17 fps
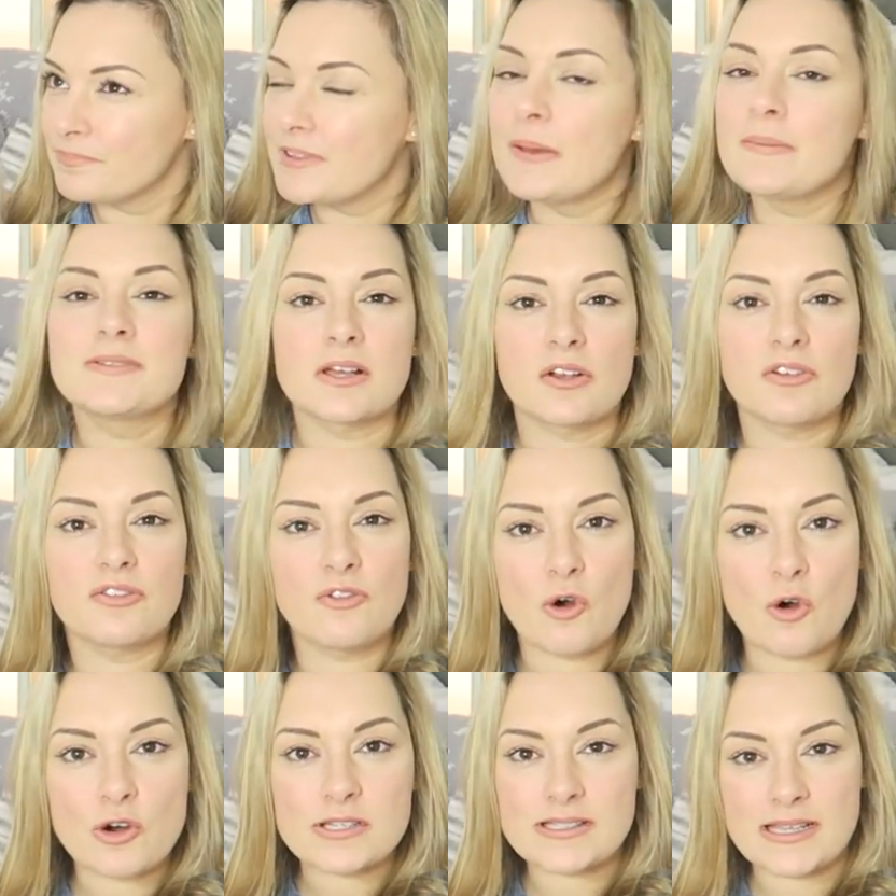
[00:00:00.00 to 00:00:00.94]
there was like
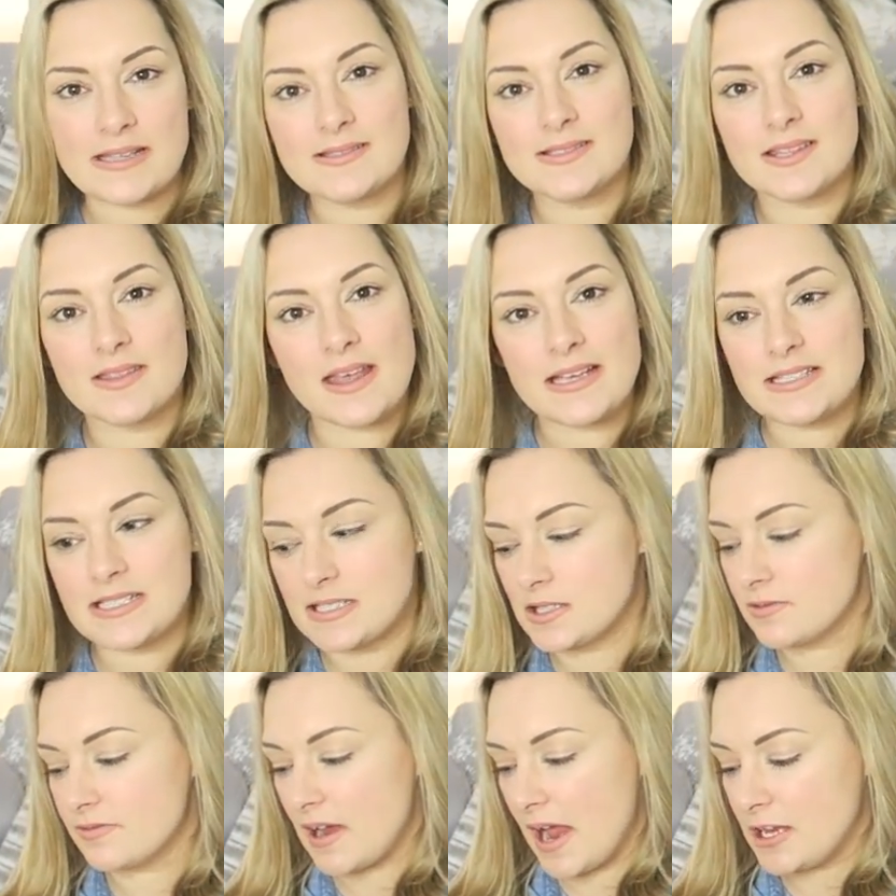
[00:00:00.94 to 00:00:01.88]
four scents that they did
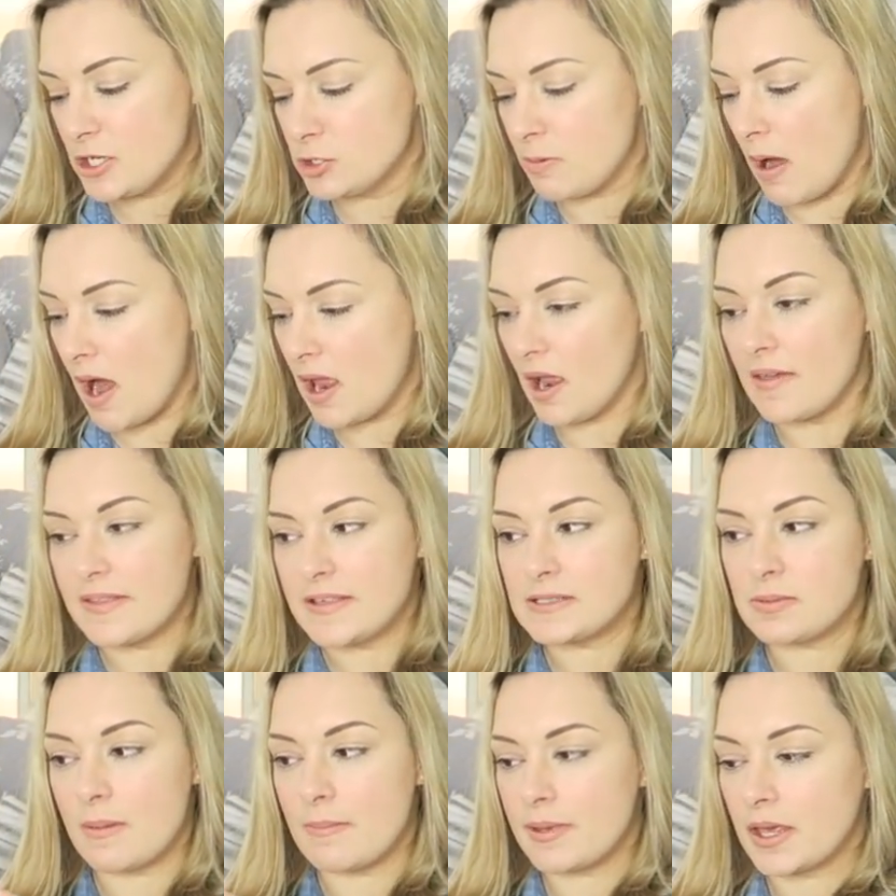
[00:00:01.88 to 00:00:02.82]
in the range but I like
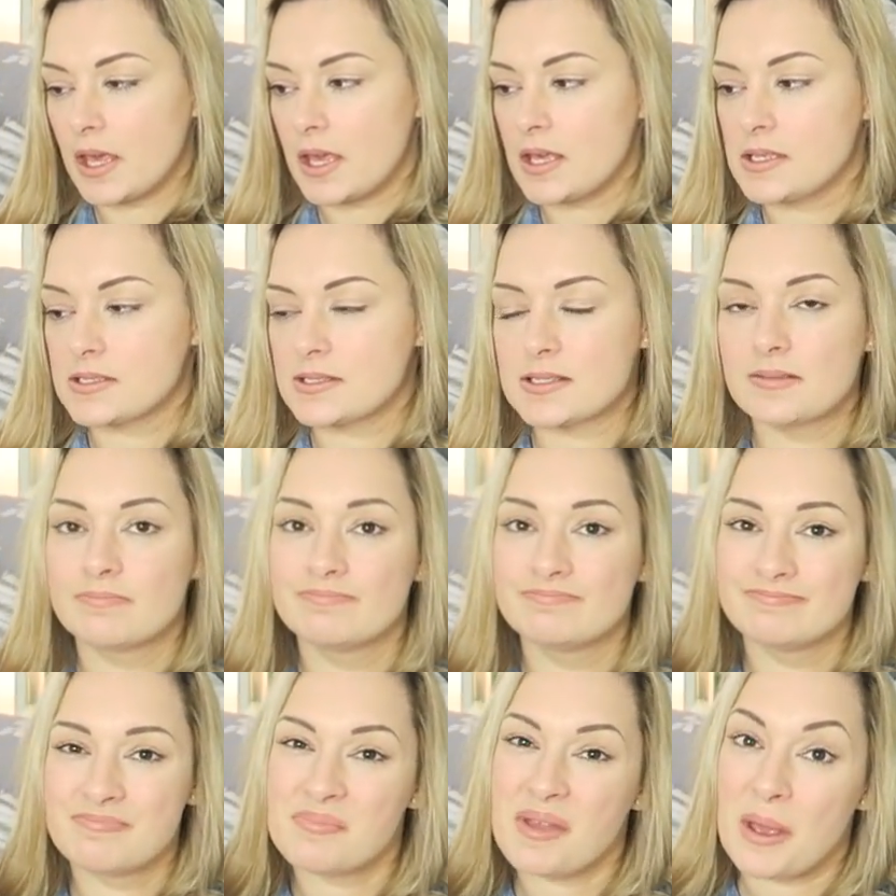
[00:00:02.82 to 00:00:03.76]
this one because
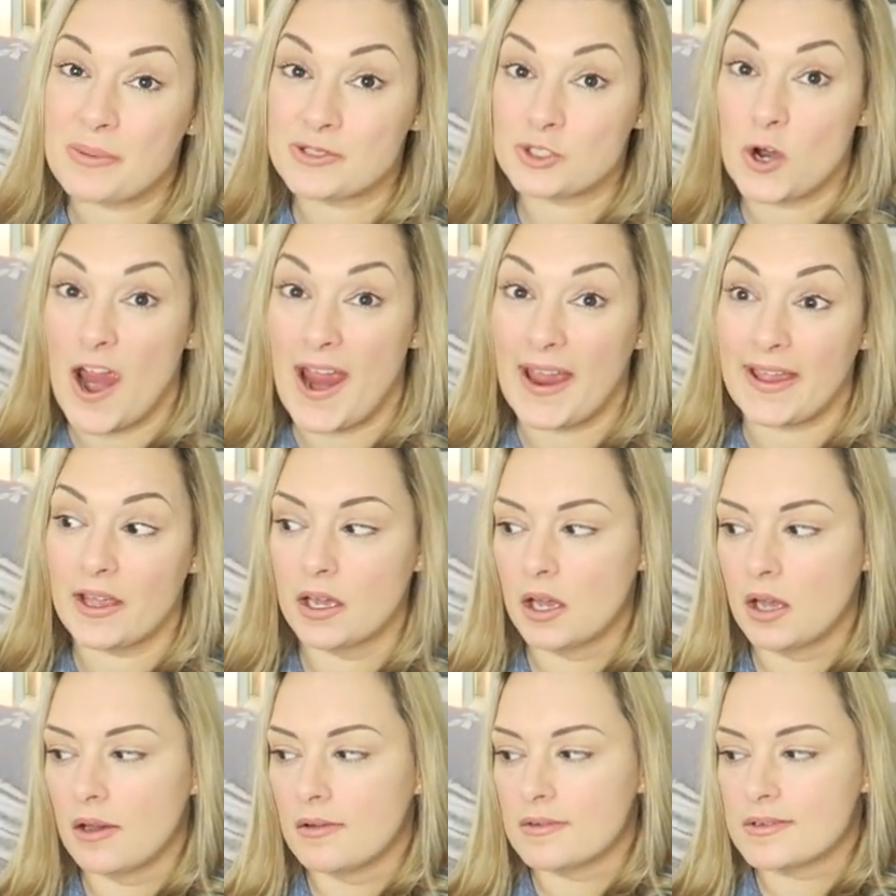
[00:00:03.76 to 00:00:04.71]
it was grey
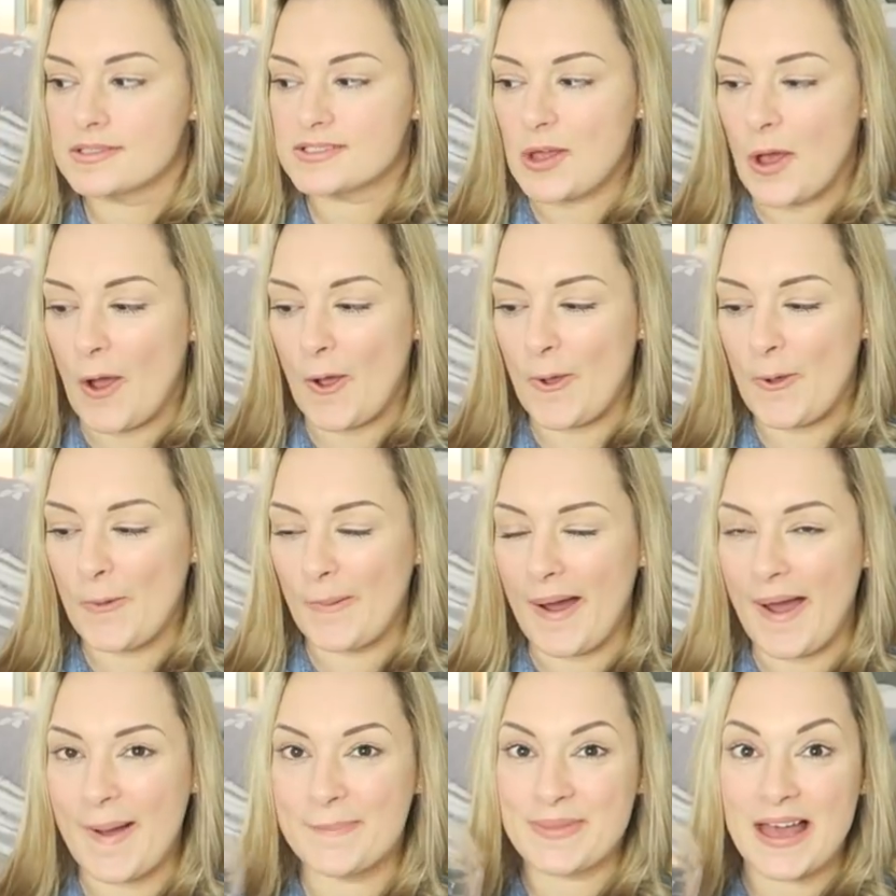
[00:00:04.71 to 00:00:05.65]
so
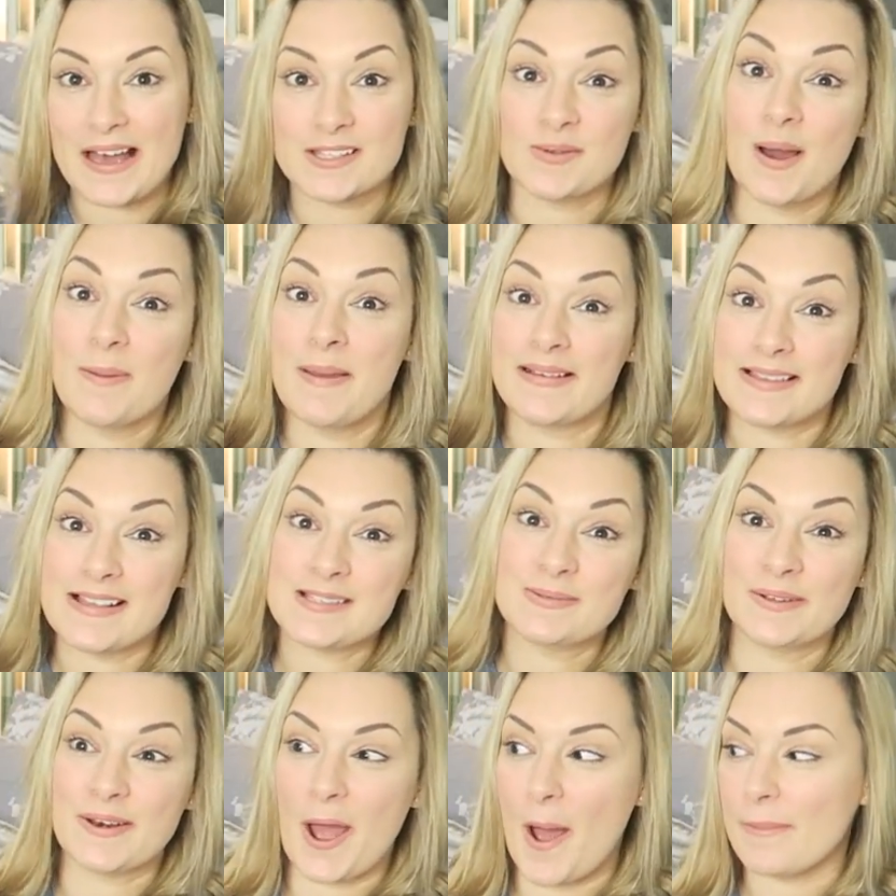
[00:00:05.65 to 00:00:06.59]
um, that's why I picked
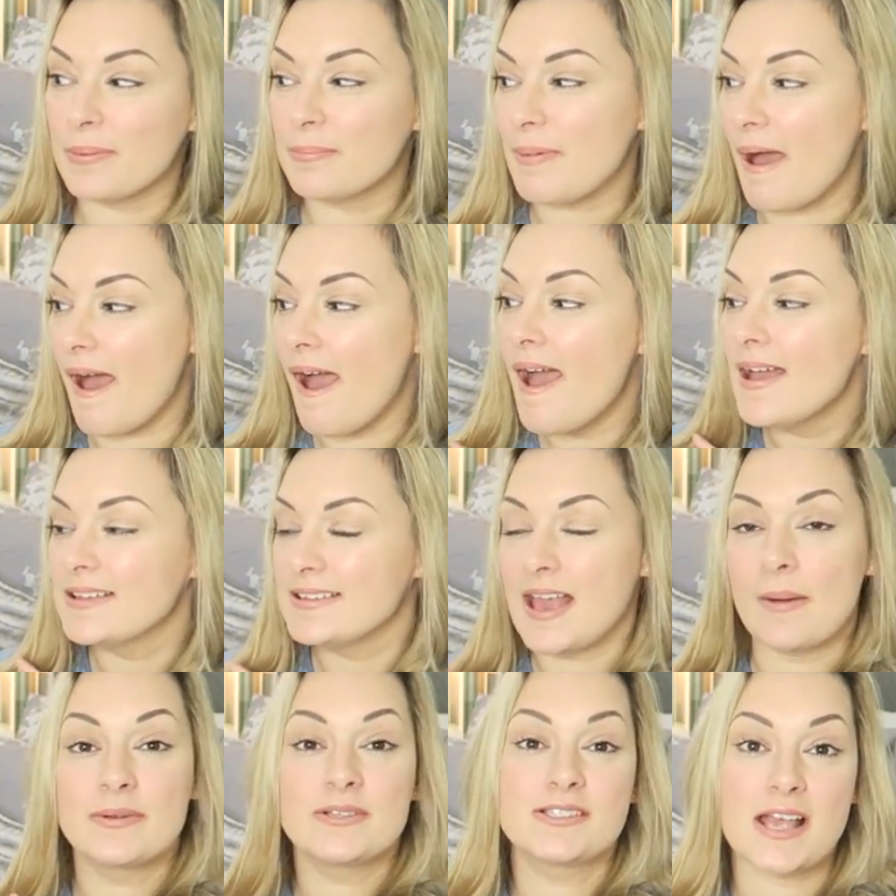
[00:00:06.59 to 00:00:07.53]
this one up. But
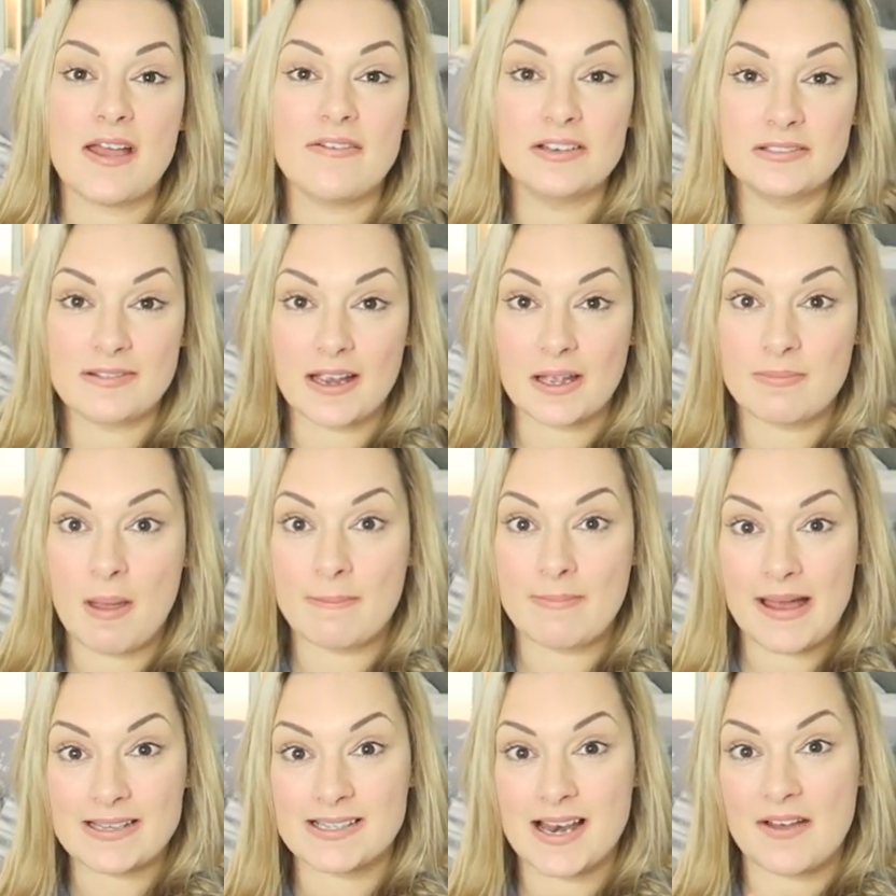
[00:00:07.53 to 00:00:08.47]
yeah, I would definitely
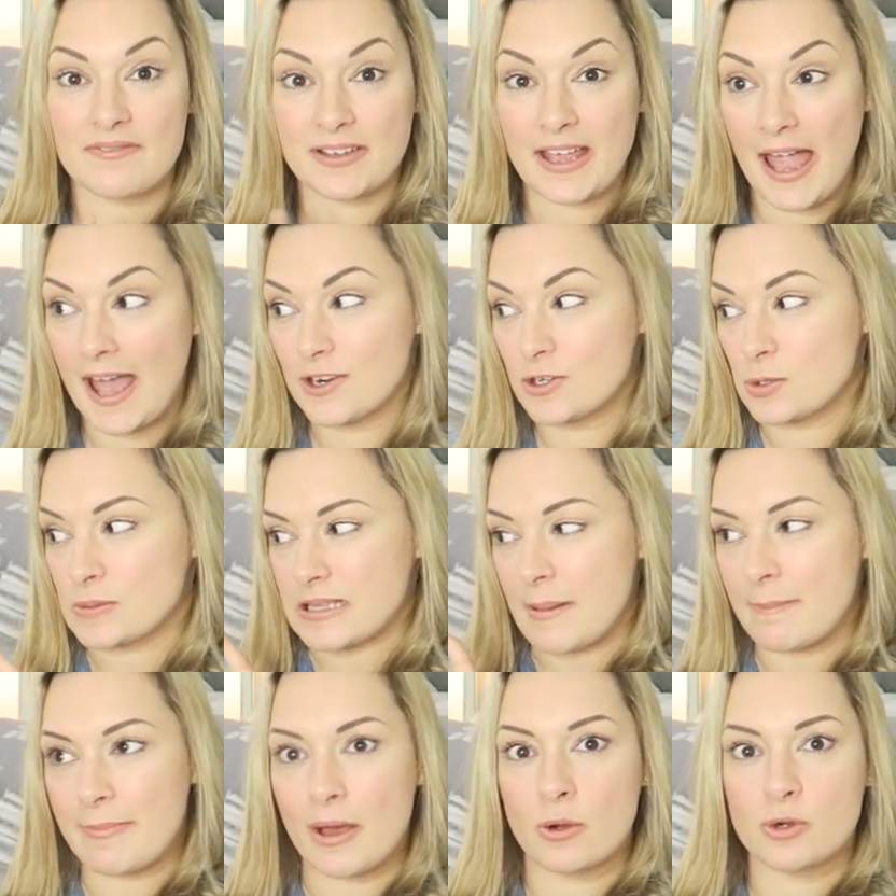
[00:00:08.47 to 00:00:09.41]
recommend Matalan for candles
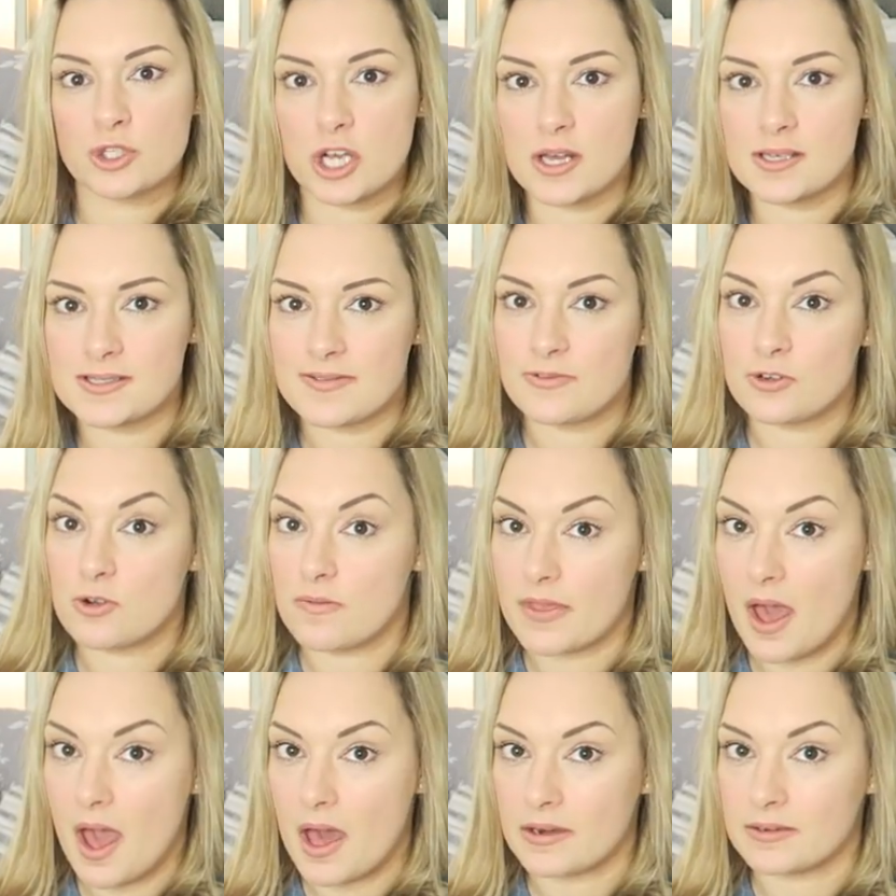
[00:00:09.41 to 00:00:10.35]
and bell jars if you're
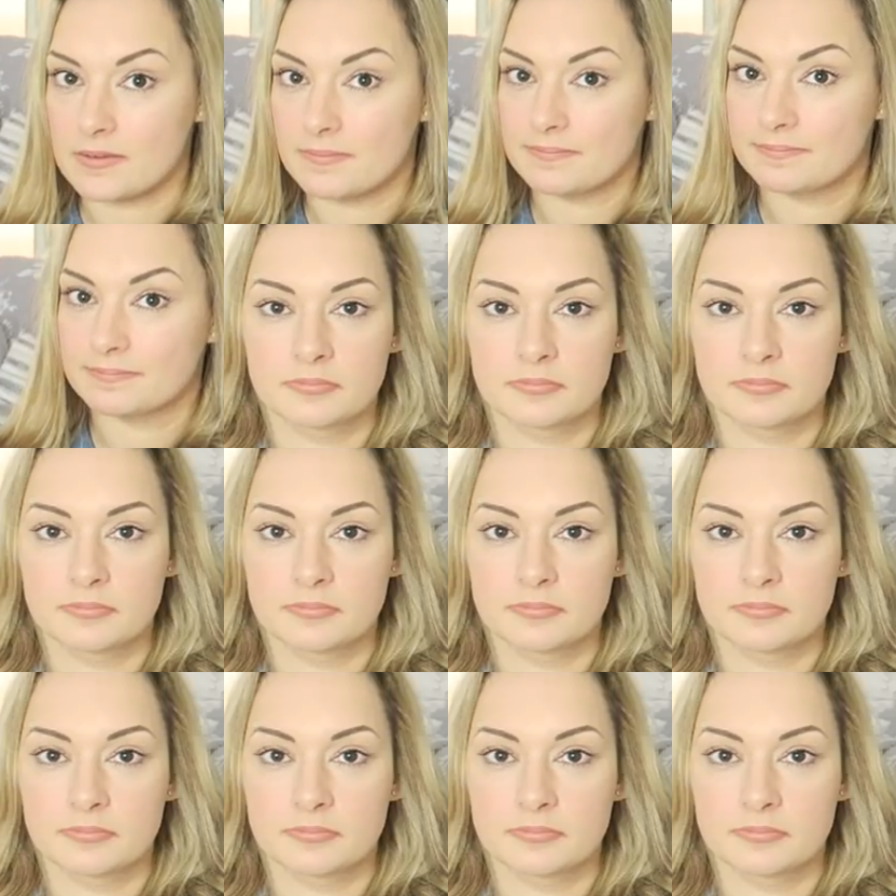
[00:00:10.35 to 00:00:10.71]
on the hunt.